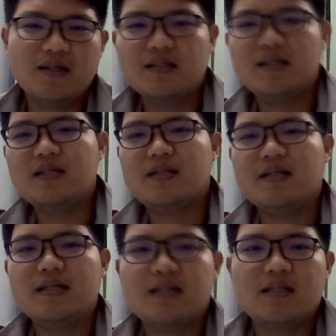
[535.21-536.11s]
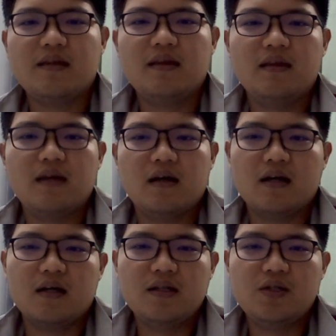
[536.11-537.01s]
Since these
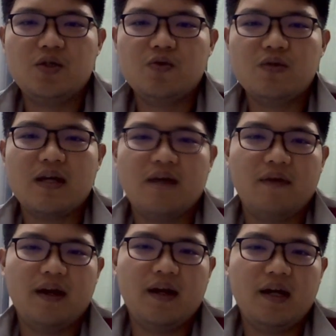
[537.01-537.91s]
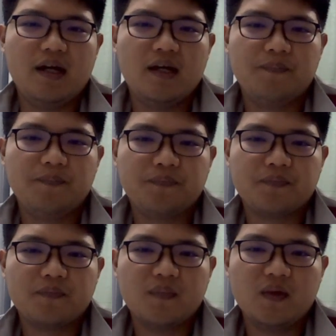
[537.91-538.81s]
shoes have a
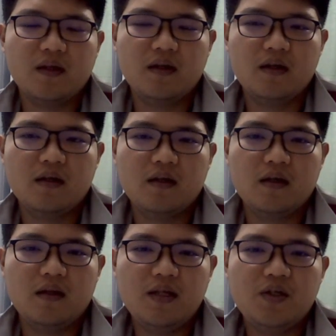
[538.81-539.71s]
this